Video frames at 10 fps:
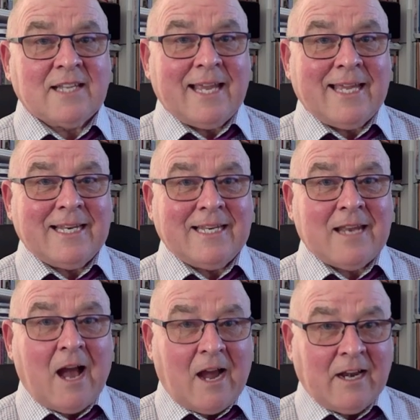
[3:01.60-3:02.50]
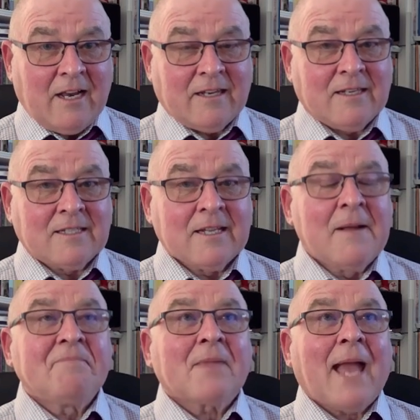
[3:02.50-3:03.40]
in Ireland.
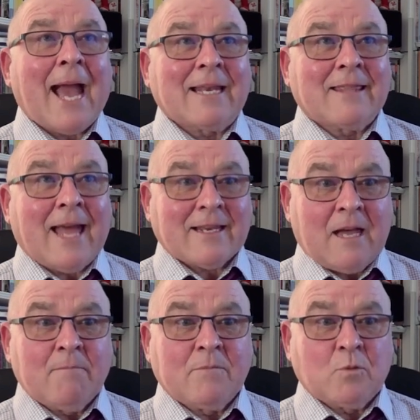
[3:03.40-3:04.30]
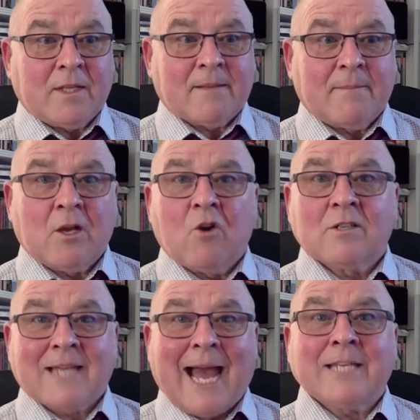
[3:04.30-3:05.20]
And that comes with something
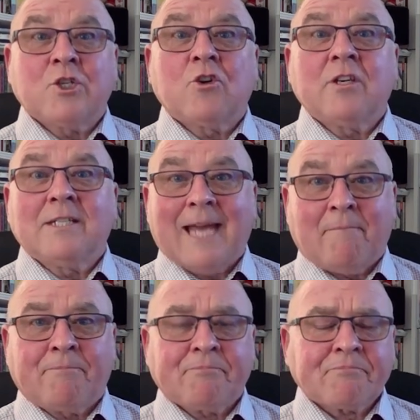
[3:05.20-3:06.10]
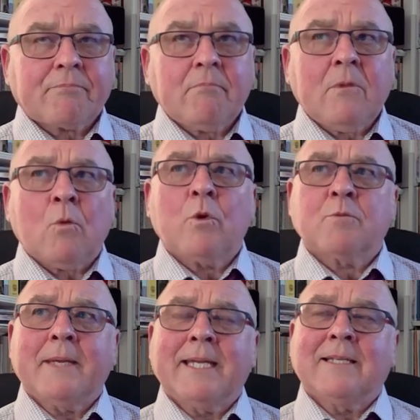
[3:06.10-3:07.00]
called adjundem,
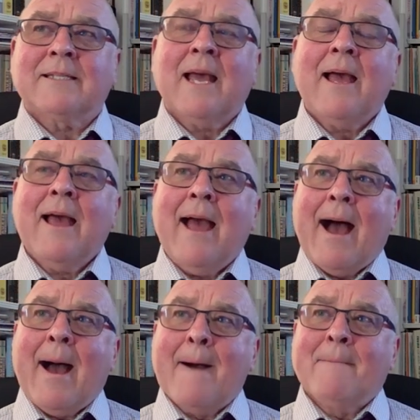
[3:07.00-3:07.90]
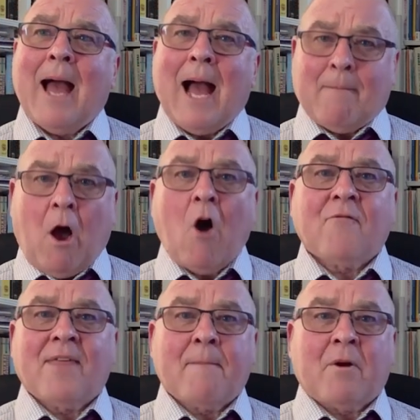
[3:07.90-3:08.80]
which means I'm
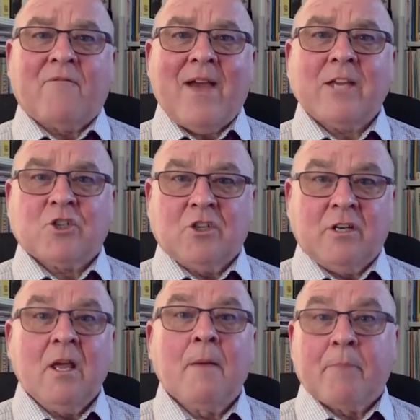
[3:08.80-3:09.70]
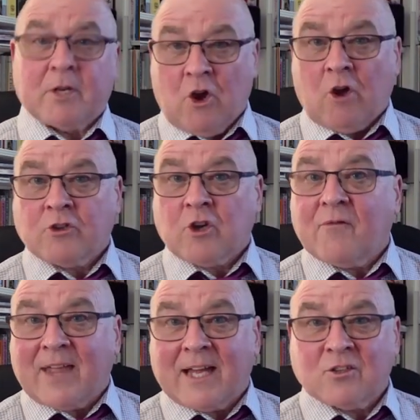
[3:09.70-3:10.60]
of that profession, but not
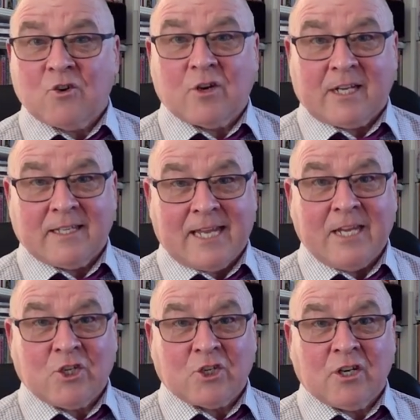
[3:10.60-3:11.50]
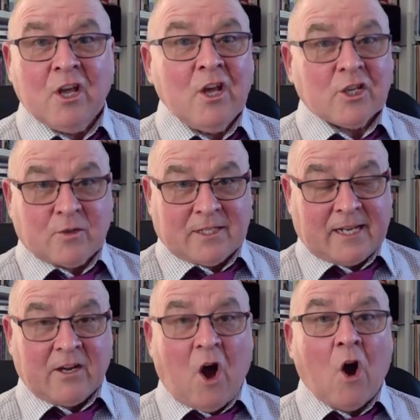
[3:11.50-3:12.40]
of that organisation. So it's
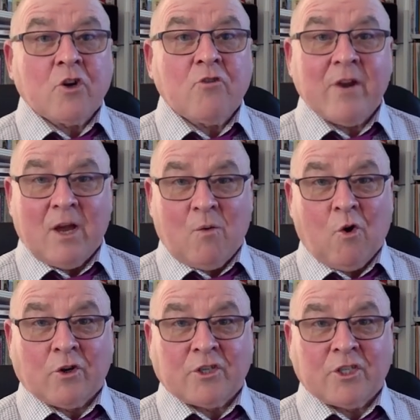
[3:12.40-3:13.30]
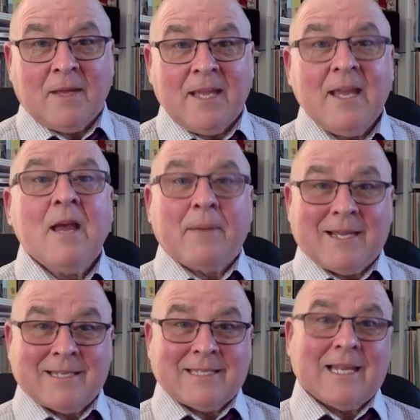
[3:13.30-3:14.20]
like an honorary award to me
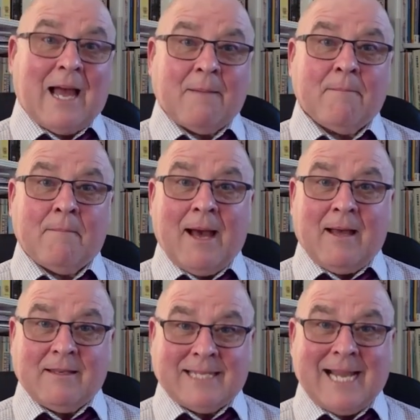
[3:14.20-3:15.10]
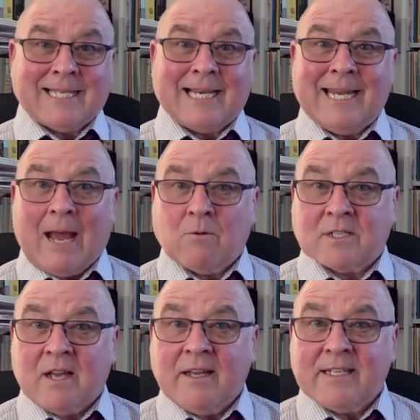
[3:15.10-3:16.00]
because I'm technically an
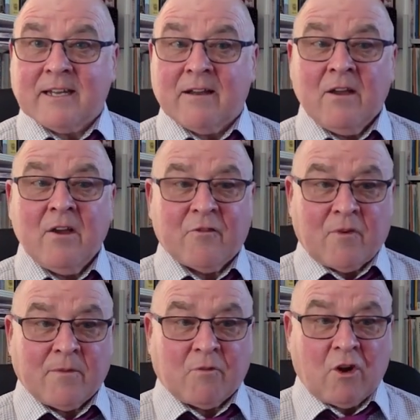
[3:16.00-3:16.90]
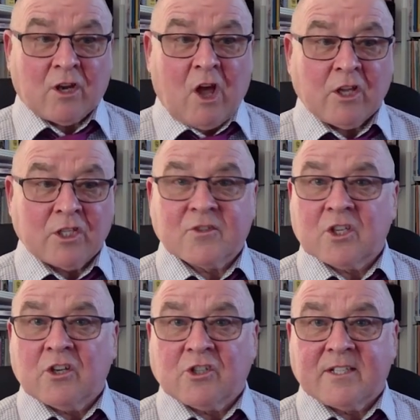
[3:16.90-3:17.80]
outsider from the Royal College of
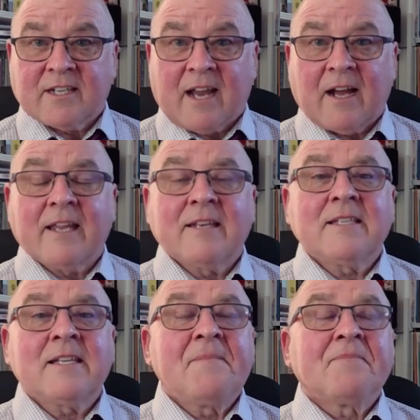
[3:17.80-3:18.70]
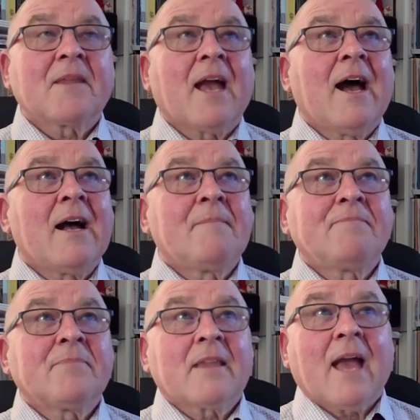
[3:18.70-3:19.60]
Surgeons in Ireland.
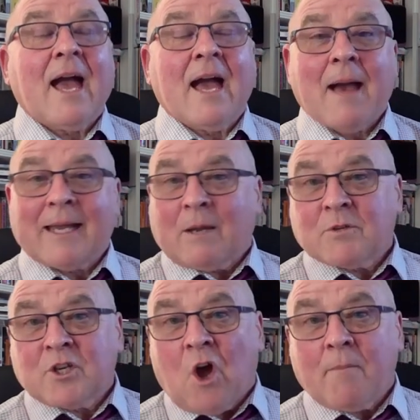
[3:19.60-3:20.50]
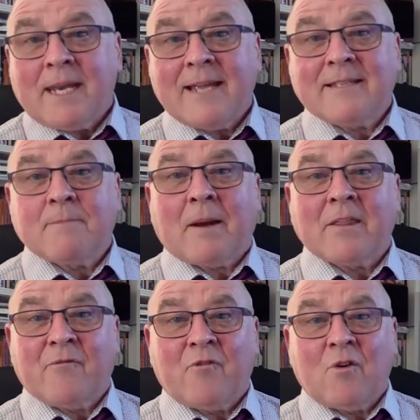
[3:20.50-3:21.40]
And I was nominated by
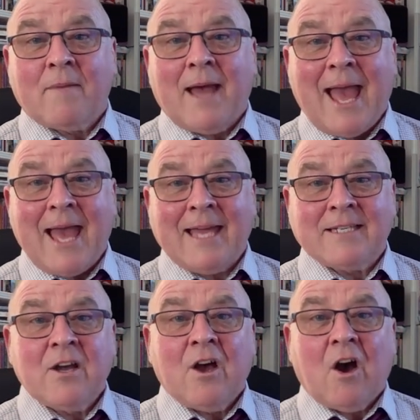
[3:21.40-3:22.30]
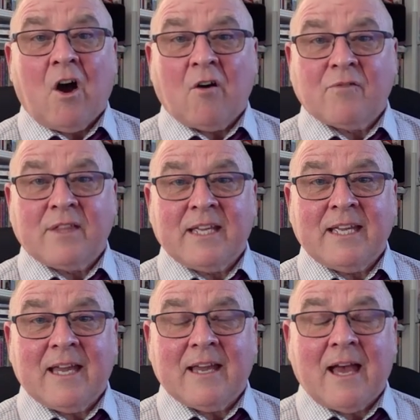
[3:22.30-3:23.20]
the former head of the